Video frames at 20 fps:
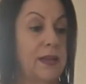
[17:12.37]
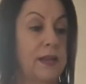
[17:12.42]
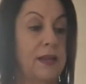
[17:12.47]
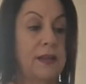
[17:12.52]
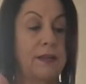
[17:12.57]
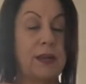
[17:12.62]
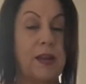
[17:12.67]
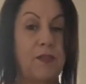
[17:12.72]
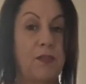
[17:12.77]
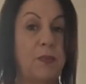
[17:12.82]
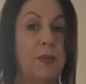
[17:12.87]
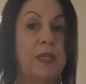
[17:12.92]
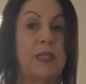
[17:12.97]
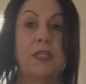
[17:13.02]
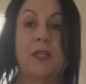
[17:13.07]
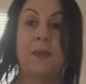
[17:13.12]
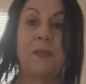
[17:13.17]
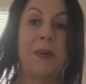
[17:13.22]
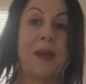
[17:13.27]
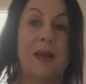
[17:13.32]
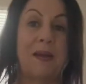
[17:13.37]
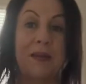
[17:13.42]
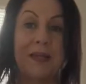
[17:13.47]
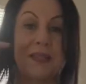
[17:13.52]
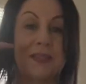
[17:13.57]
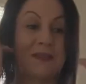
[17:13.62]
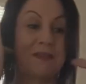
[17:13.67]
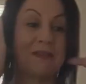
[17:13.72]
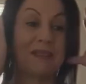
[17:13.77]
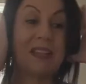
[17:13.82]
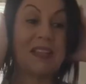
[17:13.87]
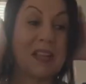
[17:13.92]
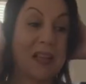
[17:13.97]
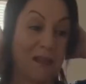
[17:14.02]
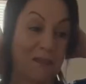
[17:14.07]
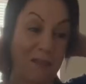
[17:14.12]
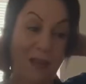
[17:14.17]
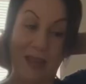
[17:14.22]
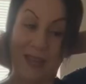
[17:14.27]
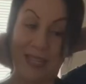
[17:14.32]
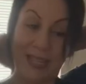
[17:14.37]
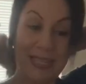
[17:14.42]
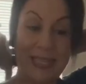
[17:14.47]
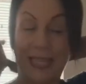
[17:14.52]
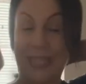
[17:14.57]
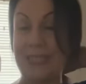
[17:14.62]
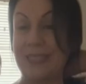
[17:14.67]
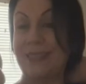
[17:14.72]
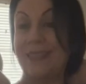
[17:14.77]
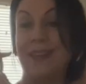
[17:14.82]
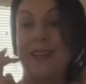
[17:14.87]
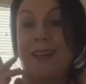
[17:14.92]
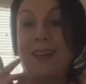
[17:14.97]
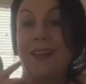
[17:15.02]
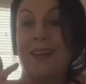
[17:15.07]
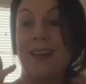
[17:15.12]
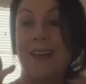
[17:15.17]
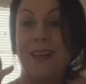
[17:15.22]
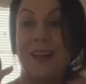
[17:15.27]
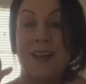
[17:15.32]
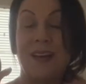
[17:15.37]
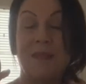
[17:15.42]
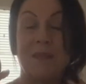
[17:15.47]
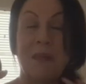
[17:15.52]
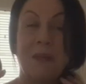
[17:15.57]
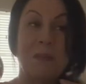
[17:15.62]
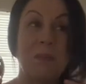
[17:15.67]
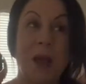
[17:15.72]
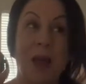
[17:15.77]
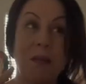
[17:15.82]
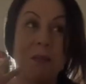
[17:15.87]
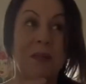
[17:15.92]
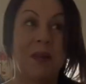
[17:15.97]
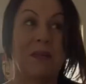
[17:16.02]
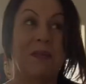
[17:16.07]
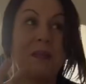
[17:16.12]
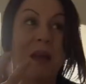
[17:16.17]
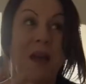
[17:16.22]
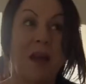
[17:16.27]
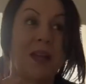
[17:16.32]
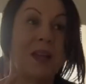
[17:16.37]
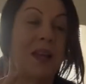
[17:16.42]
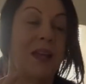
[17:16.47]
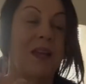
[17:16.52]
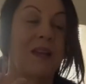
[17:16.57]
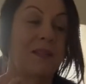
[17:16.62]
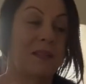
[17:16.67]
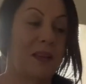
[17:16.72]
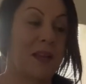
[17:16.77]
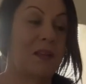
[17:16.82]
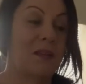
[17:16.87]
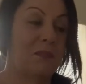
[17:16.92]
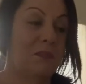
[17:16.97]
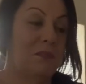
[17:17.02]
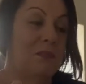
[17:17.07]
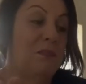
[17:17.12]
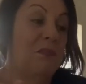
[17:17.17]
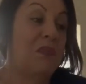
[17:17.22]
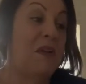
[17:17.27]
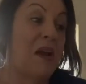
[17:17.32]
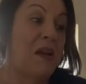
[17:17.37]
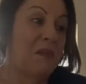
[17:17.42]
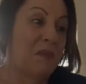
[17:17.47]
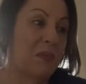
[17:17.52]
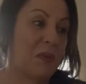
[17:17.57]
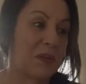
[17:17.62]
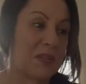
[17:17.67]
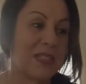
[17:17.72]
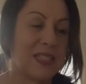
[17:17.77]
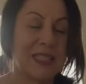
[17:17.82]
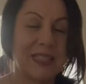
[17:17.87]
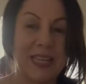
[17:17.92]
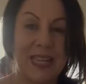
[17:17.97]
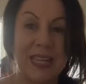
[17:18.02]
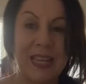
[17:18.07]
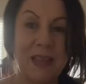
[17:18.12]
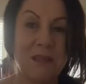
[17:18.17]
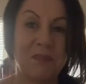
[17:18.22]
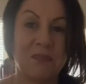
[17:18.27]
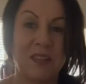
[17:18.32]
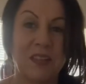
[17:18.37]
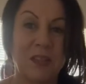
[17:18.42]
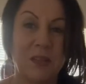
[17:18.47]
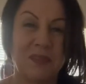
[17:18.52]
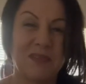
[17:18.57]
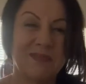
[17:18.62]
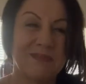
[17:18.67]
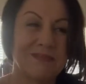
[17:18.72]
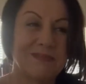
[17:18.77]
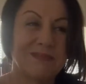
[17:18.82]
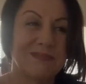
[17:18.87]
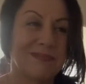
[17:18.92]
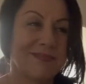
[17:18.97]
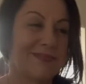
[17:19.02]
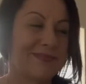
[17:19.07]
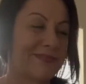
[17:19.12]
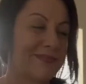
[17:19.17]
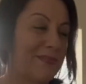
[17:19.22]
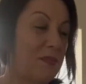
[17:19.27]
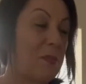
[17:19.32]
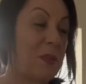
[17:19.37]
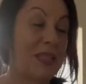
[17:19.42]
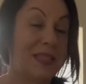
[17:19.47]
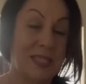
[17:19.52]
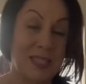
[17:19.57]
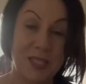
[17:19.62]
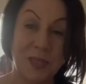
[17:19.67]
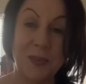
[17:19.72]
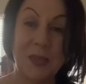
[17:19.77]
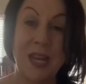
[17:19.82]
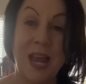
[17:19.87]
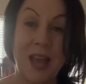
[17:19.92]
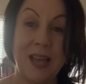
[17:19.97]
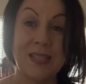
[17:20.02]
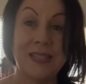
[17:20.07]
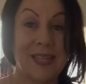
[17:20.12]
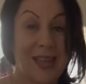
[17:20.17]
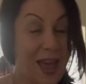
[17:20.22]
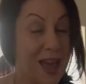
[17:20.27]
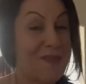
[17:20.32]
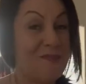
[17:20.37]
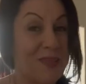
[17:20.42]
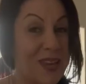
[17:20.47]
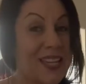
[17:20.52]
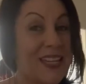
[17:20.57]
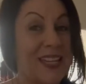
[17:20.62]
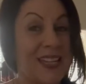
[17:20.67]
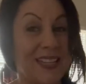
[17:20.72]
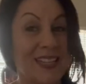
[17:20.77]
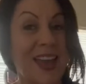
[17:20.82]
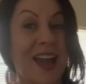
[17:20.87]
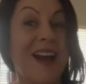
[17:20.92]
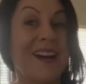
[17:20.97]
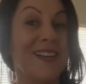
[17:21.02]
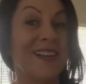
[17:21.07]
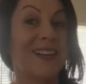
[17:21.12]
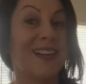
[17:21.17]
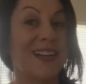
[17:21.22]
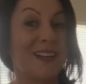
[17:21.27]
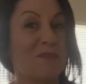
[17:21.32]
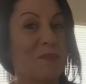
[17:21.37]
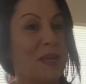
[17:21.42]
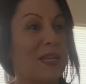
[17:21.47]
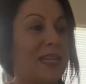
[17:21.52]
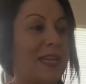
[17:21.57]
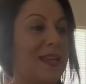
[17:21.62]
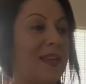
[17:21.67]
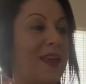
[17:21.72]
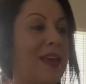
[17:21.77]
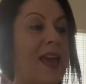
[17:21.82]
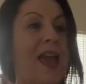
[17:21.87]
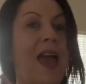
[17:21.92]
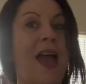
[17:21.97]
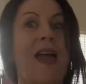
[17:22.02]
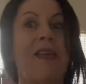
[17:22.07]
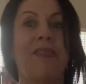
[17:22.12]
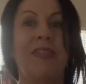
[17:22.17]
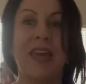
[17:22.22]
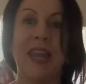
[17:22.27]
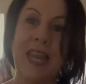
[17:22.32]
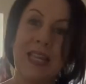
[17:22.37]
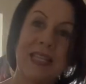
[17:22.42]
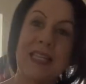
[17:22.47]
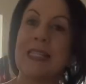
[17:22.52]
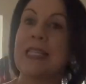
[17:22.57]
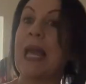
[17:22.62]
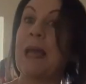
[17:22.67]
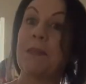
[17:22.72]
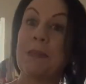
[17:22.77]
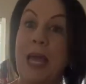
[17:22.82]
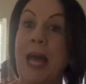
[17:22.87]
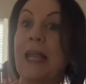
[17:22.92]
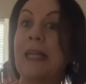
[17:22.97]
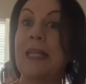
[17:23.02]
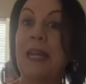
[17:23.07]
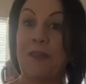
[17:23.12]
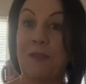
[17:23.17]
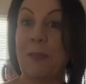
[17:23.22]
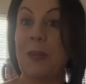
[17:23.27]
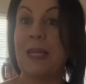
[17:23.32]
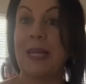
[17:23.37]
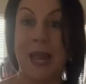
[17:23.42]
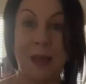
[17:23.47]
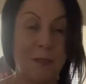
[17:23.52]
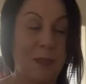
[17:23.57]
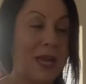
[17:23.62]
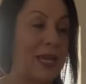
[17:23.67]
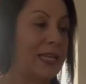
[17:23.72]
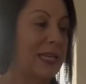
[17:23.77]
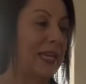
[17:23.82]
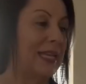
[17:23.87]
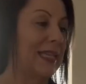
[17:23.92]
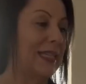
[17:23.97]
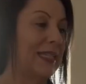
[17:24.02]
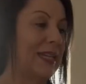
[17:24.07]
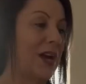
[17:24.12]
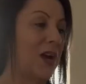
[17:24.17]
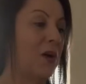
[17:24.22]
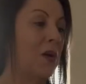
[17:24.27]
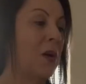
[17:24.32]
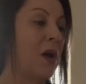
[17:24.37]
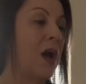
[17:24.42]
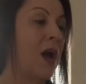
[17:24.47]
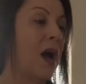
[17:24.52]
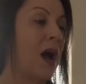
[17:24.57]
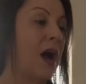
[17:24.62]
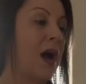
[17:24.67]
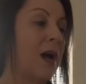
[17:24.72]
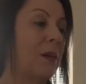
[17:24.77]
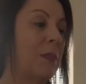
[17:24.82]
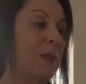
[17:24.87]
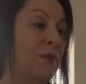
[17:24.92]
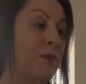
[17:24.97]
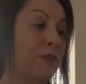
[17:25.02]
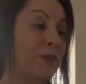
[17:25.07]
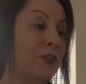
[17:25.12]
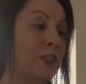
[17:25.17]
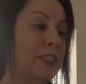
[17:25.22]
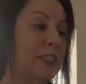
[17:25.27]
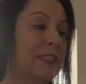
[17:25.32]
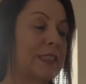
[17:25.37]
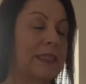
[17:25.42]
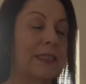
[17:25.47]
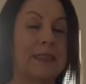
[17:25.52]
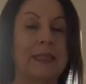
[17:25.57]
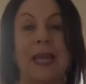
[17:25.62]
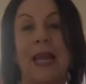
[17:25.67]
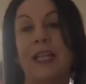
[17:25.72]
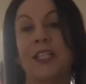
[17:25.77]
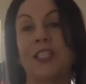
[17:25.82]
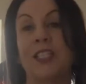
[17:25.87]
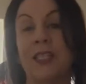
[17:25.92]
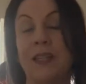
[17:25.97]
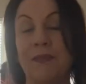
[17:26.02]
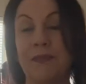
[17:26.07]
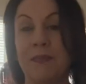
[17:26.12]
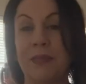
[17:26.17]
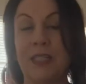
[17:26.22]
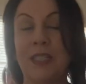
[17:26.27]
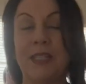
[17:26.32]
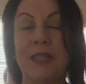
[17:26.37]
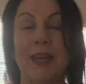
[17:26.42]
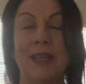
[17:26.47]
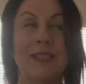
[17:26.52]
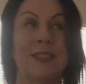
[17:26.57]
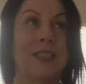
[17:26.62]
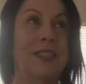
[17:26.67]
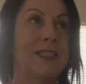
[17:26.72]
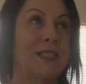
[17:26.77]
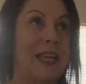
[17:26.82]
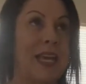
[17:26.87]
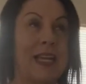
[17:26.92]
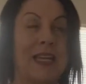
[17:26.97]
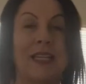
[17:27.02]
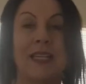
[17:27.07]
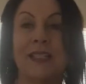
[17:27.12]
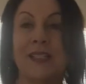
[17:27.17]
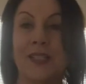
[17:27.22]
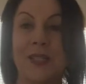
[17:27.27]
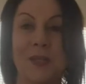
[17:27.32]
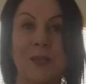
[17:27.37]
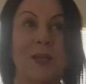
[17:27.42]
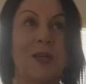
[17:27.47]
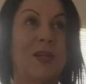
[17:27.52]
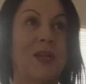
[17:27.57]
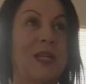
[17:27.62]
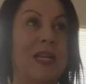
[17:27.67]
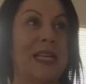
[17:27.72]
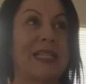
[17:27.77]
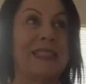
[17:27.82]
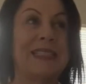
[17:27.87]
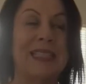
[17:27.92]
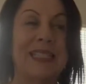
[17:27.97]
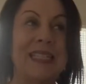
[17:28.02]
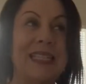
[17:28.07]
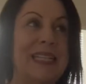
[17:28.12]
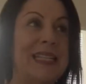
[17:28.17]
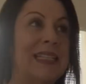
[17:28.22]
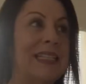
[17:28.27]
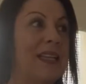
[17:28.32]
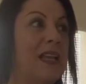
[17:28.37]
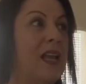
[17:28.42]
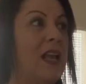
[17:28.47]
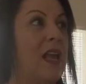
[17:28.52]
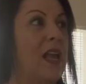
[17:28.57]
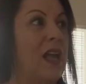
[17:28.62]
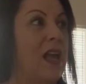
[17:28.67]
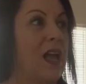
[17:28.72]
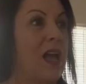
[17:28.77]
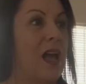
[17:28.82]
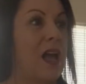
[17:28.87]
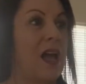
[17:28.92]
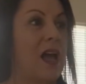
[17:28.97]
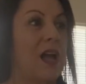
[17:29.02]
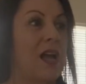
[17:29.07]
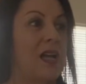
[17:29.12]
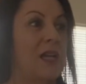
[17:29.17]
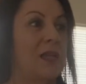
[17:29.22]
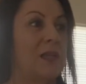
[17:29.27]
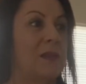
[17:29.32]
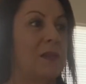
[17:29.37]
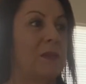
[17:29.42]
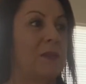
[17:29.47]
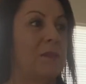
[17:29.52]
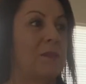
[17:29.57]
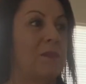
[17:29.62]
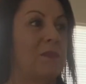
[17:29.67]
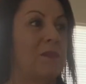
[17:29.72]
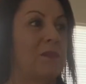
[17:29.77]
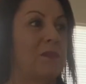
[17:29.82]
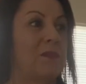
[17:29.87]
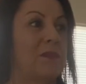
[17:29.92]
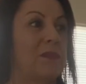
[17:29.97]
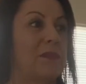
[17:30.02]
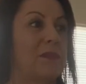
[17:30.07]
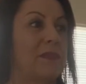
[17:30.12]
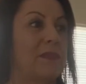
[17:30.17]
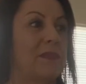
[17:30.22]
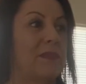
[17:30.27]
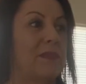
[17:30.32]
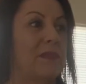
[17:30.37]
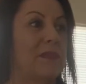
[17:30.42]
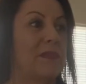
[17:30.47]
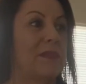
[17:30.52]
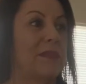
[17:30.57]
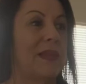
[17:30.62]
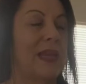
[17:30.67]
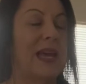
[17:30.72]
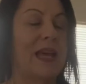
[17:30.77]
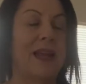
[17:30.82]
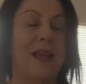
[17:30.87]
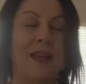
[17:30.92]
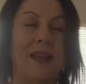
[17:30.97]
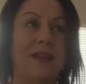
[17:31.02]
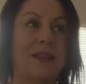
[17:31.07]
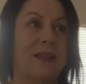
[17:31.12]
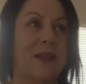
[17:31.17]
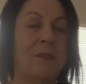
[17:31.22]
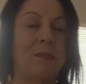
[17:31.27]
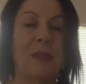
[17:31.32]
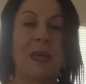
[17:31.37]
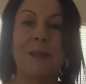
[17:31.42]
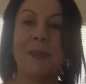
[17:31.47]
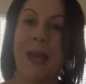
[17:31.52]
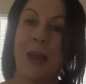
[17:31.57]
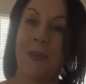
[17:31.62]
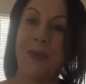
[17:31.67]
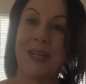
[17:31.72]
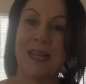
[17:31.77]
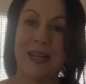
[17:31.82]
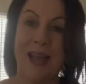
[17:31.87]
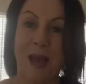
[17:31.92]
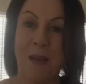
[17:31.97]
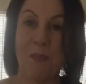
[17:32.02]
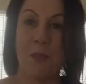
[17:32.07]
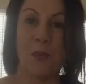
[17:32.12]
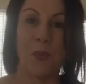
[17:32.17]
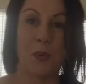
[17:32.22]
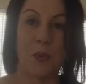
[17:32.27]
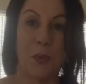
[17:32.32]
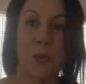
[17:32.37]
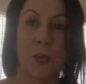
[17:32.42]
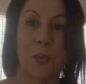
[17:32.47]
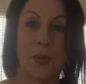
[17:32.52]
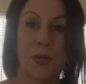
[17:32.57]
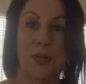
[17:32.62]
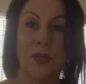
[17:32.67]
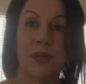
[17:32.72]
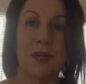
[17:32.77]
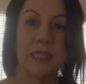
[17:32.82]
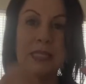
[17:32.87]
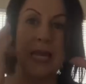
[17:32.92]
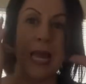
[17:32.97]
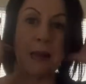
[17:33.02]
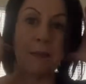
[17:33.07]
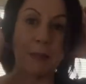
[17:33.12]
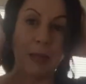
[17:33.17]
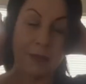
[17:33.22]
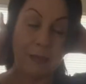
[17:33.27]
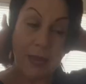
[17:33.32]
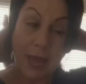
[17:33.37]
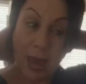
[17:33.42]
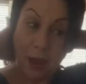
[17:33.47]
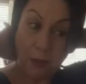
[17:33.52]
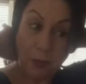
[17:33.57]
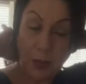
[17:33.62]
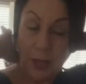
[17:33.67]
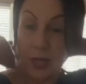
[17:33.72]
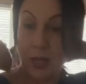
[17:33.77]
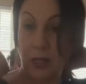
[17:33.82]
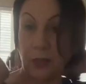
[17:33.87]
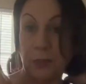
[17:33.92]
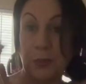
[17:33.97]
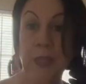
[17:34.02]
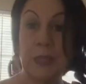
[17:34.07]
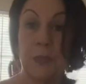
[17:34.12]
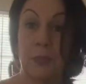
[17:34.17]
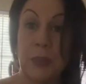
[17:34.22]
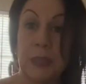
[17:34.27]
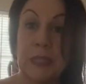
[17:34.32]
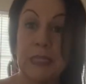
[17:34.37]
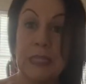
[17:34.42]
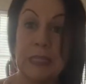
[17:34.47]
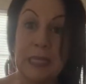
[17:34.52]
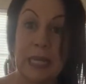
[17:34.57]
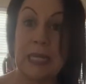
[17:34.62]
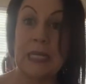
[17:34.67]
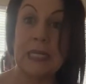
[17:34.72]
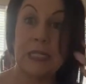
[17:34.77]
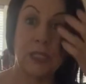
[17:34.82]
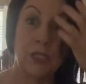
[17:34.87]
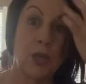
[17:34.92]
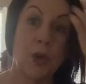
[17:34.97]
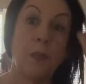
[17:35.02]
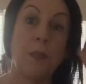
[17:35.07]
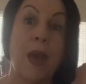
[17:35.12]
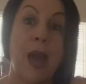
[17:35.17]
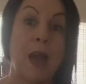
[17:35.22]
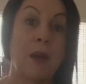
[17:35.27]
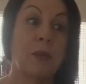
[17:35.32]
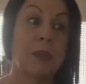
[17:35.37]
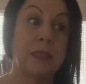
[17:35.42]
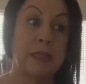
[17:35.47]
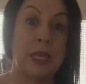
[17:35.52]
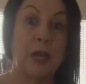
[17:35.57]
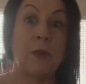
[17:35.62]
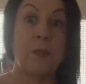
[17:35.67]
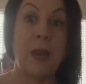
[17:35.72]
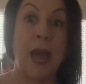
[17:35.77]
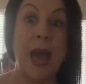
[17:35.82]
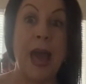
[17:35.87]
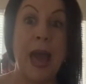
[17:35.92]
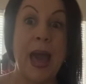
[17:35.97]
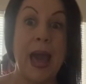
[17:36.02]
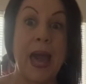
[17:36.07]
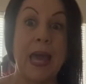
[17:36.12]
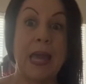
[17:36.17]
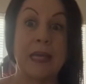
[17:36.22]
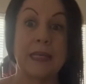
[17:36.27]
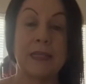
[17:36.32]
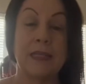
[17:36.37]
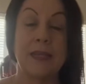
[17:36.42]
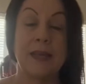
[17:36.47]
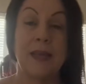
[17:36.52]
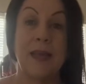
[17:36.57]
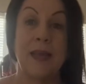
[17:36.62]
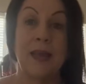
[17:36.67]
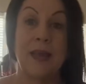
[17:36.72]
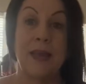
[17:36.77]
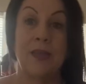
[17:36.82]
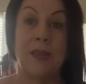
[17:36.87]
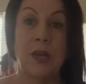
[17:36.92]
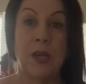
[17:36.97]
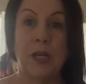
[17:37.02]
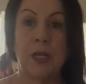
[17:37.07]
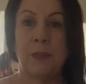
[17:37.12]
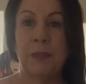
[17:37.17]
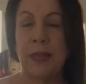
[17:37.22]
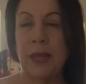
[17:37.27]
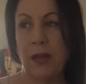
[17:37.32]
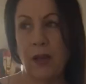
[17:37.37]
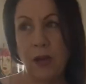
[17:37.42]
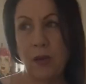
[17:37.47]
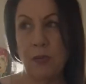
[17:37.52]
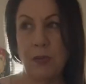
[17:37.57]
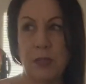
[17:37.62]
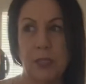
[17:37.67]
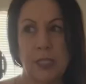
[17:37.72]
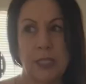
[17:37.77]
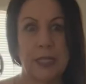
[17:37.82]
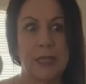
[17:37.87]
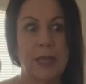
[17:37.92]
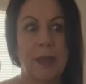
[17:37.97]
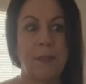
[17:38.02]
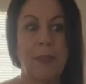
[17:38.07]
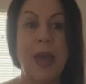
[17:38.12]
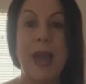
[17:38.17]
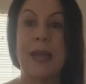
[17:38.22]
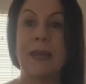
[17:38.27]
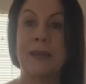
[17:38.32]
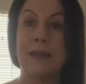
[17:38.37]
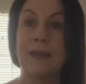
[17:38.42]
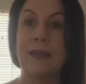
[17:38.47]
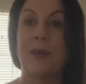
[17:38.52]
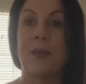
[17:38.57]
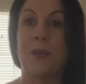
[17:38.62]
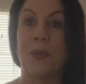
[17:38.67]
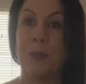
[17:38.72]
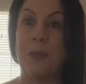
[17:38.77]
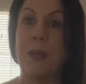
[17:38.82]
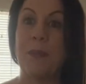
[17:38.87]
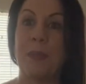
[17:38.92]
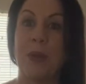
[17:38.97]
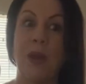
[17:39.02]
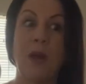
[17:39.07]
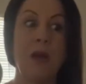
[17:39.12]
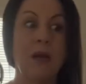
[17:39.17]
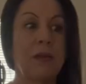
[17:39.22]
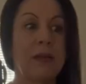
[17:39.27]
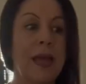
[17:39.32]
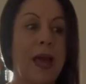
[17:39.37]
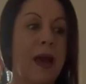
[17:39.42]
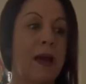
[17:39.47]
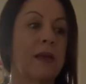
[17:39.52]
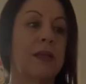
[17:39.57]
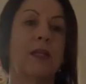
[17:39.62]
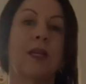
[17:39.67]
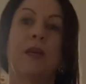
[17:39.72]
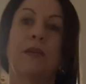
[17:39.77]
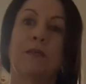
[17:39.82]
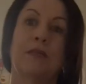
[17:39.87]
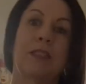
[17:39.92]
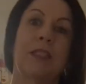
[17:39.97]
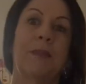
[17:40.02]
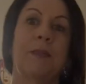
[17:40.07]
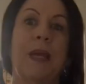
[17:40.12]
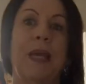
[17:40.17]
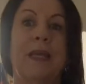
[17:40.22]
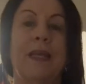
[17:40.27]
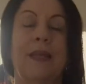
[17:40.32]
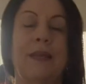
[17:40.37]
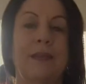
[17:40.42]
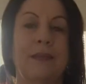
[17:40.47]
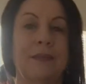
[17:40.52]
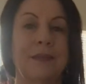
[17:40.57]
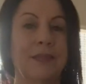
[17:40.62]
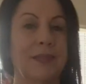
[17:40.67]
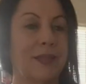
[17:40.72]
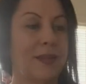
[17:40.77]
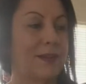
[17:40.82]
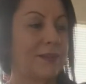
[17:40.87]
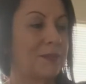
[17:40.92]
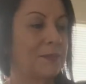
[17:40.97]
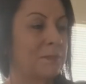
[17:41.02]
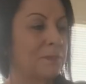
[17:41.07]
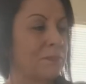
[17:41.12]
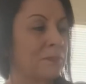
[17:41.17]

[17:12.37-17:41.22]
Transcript: Never been so proud. Like, I'm not kidding. I'm not a proud person. Like, I don't, but this one I was like, I made it. Yeah, I made it. Then I just kept telling everybody I made it, you know. Unfortunately, I should have, you know, I should have taken it sooner and I didn't. And maybe I would have got more orders, and maybe I will when the ladies go back with their bags. They're going to be like, oh, where'd you get that bag? And then they'll remember, oh yeah, you know, she made it, you know.